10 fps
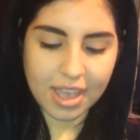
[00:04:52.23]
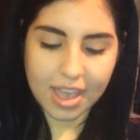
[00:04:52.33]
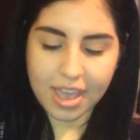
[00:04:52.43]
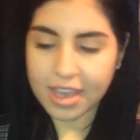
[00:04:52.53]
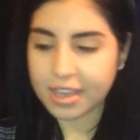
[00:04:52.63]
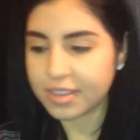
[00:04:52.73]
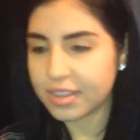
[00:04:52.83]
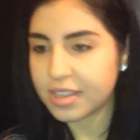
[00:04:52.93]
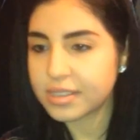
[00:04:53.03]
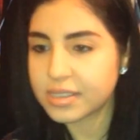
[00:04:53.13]
And
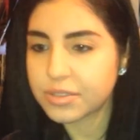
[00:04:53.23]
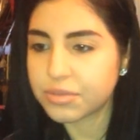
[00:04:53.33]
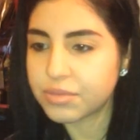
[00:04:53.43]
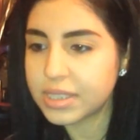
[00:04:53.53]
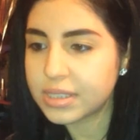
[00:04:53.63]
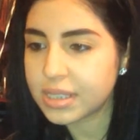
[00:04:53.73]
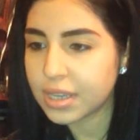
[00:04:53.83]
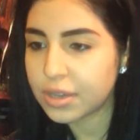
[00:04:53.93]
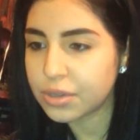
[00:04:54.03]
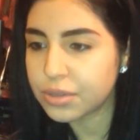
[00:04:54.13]
this
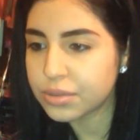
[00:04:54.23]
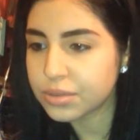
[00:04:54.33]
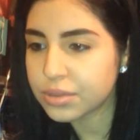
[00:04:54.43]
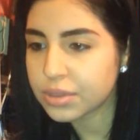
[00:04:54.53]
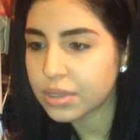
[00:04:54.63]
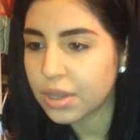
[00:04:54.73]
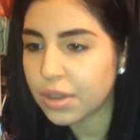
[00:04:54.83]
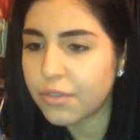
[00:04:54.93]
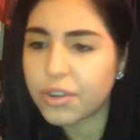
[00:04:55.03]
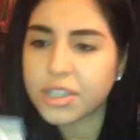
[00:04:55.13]
retails
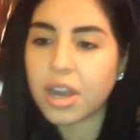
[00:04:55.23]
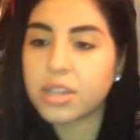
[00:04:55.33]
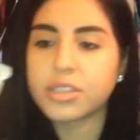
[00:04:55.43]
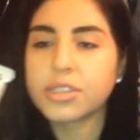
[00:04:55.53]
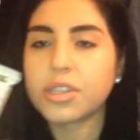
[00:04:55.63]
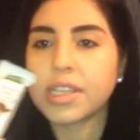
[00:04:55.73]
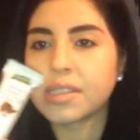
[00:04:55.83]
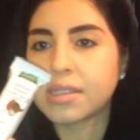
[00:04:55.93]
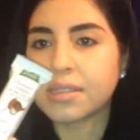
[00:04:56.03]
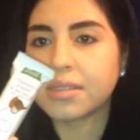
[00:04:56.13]
for a dollar, so
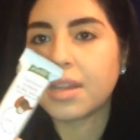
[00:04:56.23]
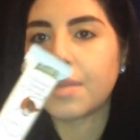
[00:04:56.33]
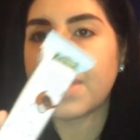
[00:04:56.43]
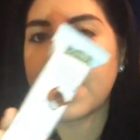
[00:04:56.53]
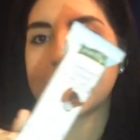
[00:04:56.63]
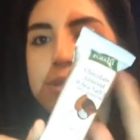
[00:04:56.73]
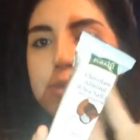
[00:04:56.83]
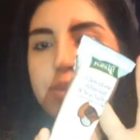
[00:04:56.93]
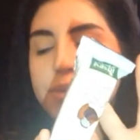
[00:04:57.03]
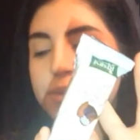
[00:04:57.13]
that's not bad. It's
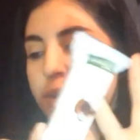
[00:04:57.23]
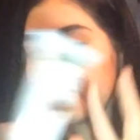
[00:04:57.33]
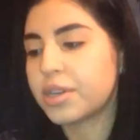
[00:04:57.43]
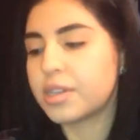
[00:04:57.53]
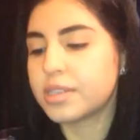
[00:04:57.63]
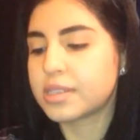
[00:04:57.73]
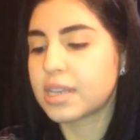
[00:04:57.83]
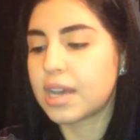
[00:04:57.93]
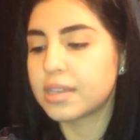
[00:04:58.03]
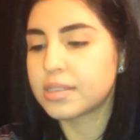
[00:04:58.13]
a pretty good
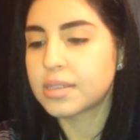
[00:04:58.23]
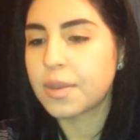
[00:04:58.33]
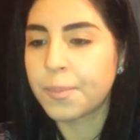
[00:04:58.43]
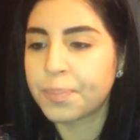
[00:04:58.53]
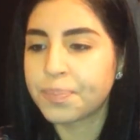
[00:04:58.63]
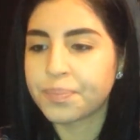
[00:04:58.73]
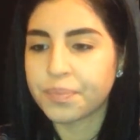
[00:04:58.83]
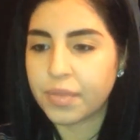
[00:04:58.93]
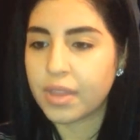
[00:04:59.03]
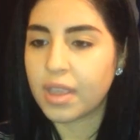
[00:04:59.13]
size.
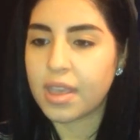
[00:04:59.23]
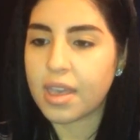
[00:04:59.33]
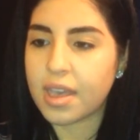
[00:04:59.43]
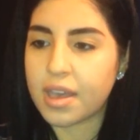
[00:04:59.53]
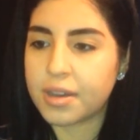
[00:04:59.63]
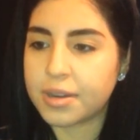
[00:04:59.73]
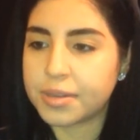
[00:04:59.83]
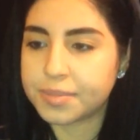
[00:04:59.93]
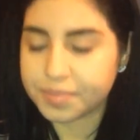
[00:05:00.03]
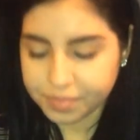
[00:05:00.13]

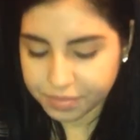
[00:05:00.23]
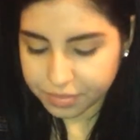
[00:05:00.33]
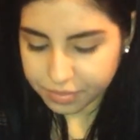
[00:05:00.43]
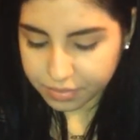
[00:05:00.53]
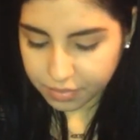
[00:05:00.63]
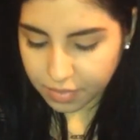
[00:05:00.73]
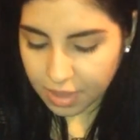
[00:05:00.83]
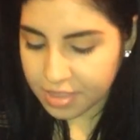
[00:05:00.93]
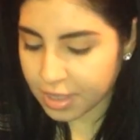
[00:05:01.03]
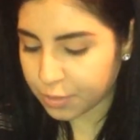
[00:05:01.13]
Um,
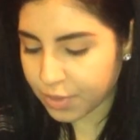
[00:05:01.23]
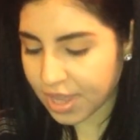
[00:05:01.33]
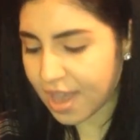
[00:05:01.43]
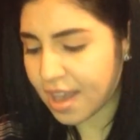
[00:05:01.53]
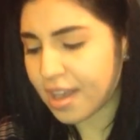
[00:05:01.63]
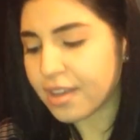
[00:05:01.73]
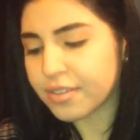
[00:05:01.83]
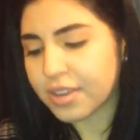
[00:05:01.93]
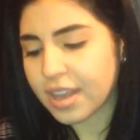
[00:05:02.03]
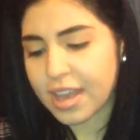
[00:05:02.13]
then we have
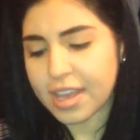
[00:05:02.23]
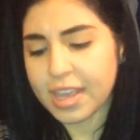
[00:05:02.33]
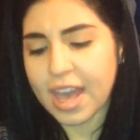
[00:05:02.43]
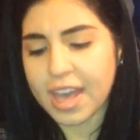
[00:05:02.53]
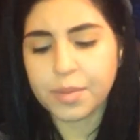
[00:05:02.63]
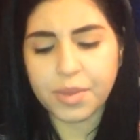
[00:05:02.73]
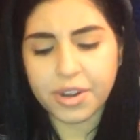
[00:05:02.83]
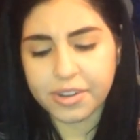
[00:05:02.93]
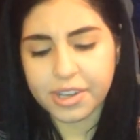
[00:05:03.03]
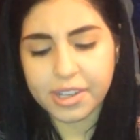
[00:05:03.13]
a
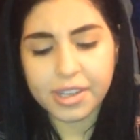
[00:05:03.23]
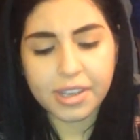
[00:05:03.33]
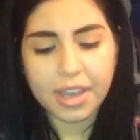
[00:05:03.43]
Cadbury